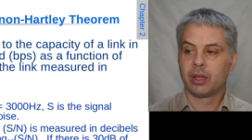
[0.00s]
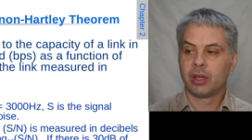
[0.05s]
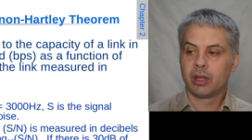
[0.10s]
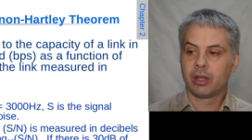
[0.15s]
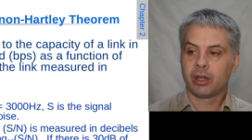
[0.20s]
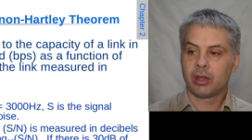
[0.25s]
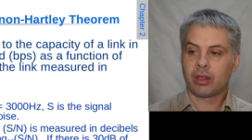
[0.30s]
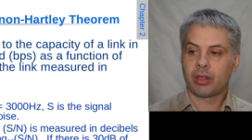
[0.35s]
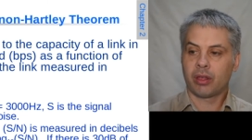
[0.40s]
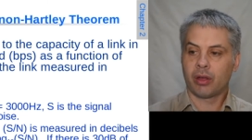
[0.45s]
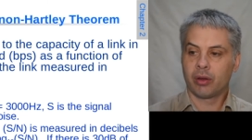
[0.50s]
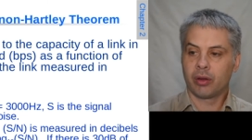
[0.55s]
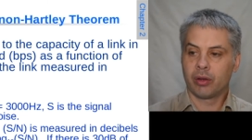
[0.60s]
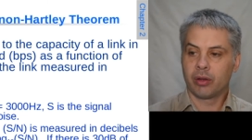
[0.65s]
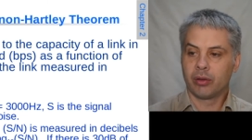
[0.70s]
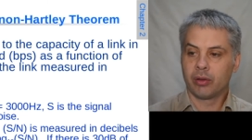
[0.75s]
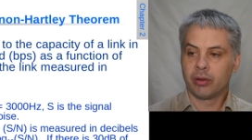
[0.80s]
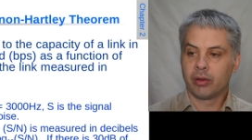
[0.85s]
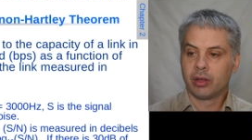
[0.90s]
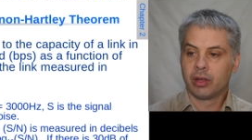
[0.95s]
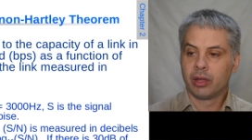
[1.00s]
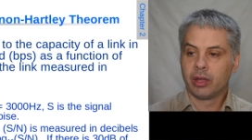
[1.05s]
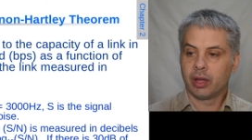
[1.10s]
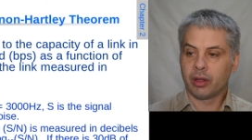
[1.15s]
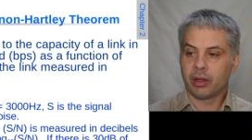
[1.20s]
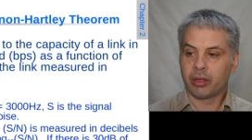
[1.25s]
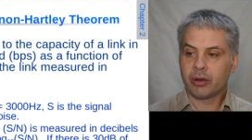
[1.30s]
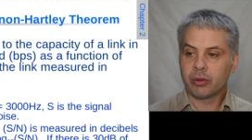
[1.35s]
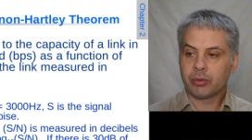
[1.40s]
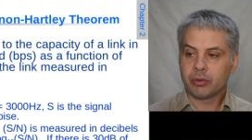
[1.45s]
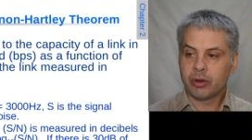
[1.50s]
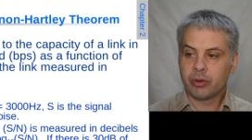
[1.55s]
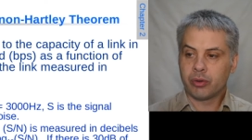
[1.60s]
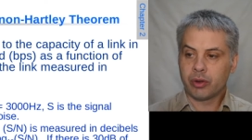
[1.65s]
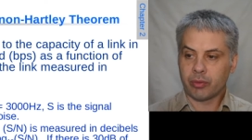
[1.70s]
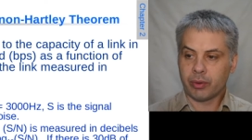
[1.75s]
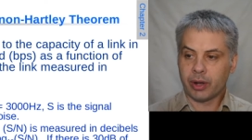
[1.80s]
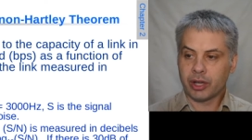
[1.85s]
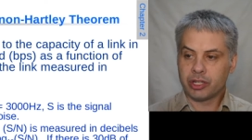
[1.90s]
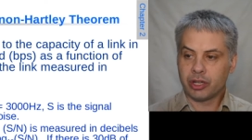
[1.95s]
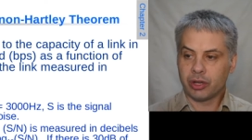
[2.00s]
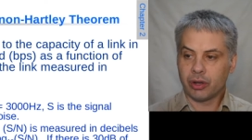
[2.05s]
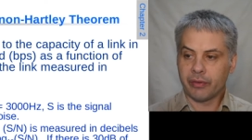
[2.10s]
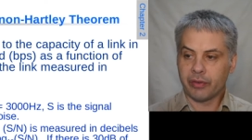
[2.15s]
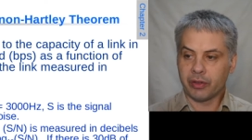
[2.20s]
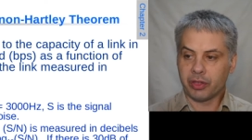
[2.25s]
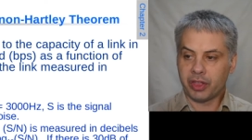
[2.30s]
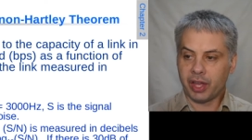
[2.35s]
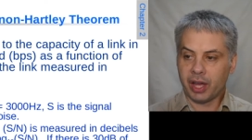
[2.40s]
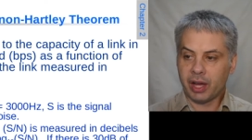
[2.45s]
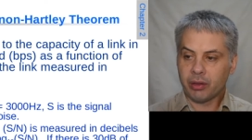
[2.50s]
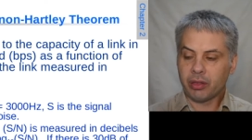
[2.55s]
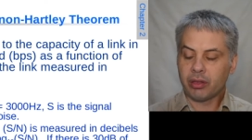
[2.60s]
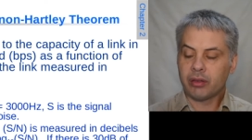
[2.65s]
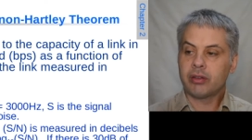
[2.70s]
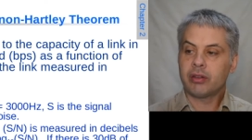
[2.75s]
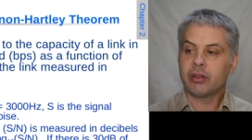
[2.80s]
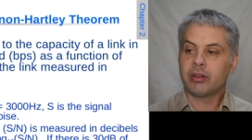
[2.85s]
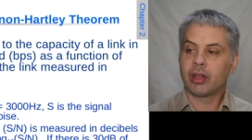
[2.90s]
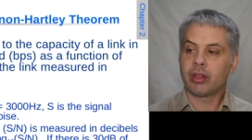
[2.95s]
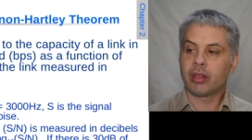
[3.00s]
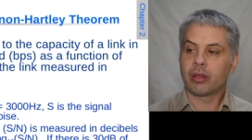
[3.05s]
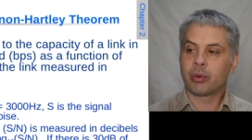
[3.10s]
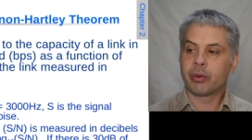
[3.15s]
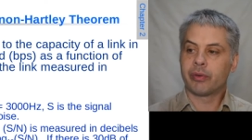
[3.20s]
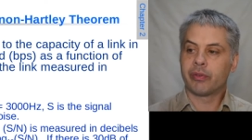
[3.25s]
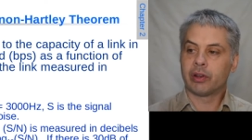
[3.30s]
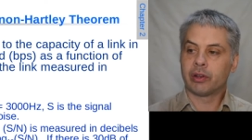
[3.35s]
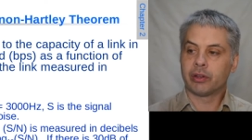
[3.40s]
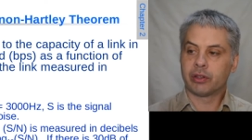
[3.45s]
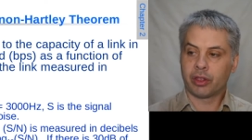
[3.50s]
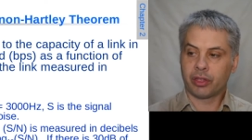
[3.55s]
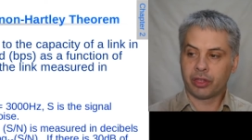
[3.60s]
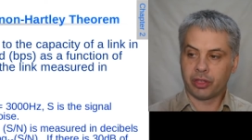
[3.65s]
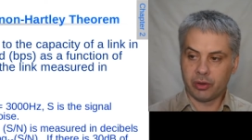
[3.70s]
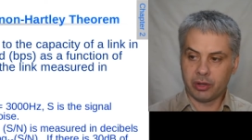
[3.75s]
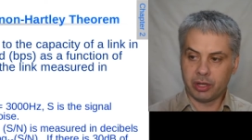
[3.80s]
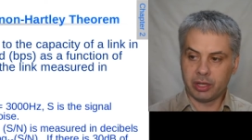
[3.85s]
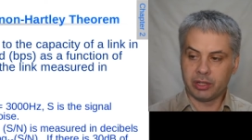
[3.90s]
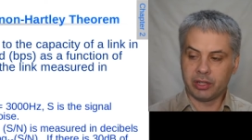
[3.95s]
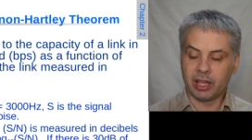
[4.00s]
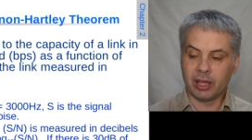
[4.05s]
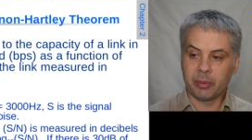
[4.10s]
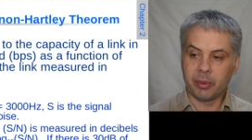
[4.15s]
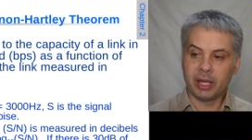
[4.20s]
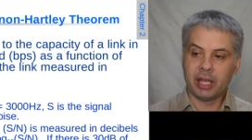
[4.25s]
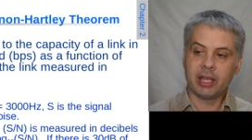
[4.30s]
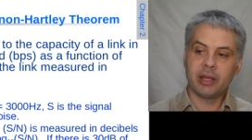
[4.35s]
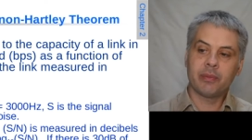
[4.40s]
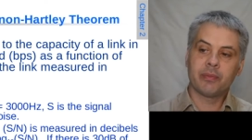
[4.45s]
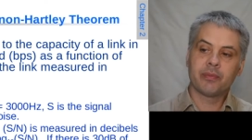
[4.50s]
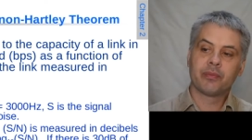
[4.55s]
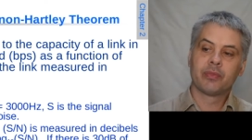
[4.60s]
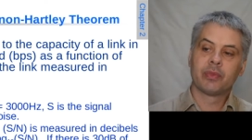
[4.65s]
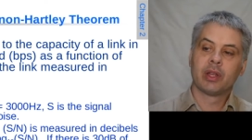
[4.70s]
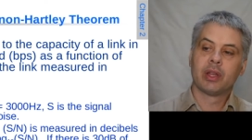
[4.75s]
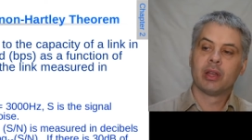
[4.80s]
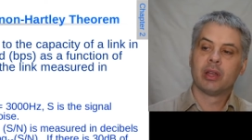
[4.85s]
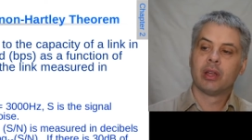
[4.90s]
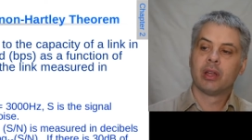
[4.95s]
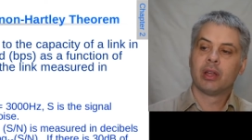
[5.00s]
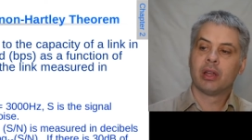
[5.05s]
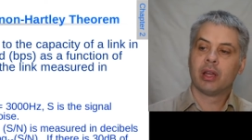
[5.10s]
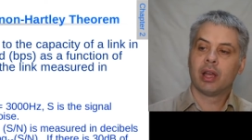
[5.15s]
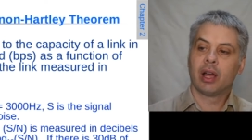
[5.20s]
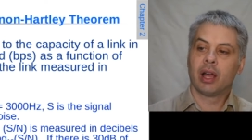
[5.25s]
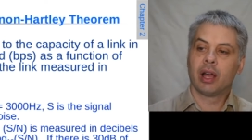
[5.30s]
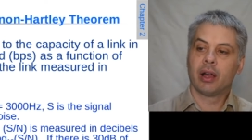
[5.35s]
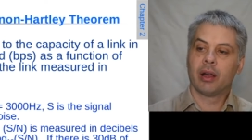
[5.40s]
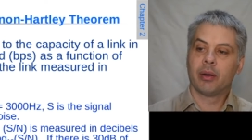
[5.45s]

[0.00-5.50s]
So a signal to noise ratio of 1000 is equivalent to 30 dB uh,